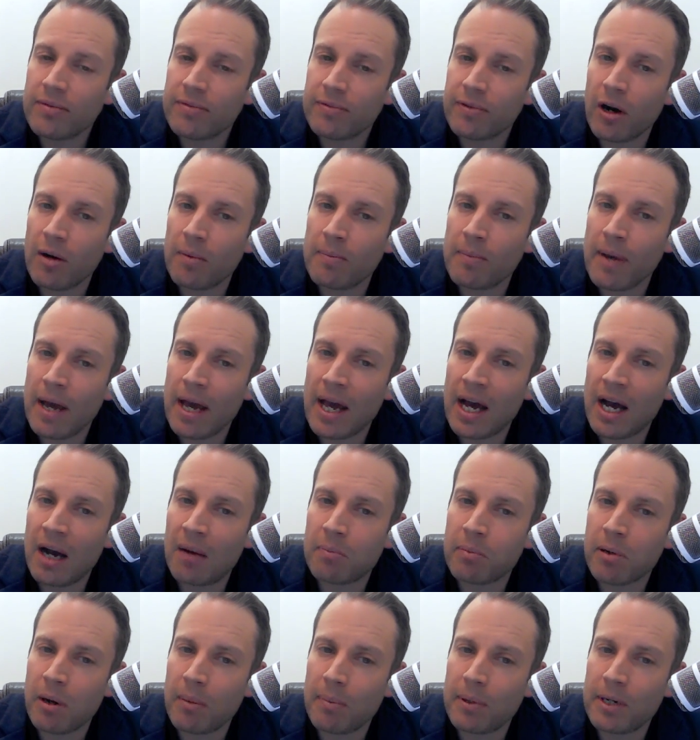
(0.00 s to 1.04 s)
from
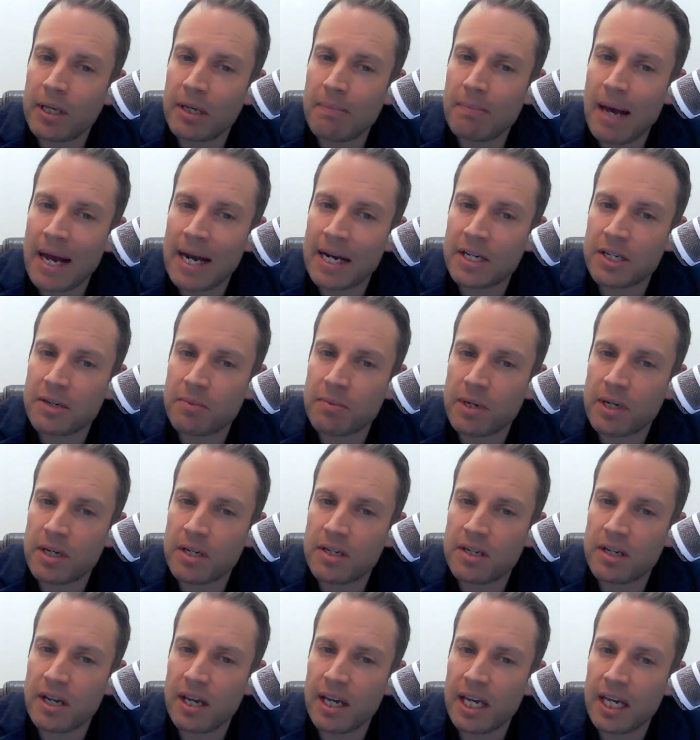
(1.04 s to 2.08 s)
our property
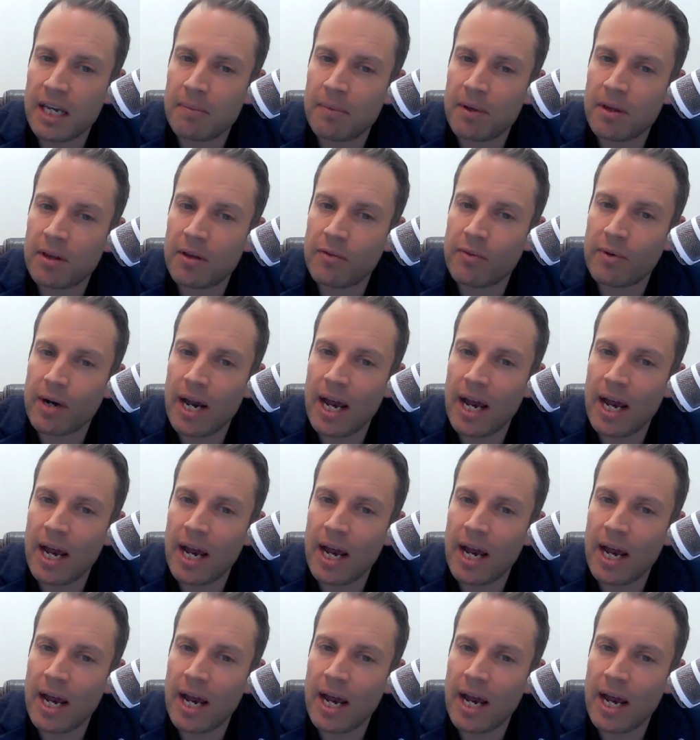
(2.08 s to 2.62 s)
management team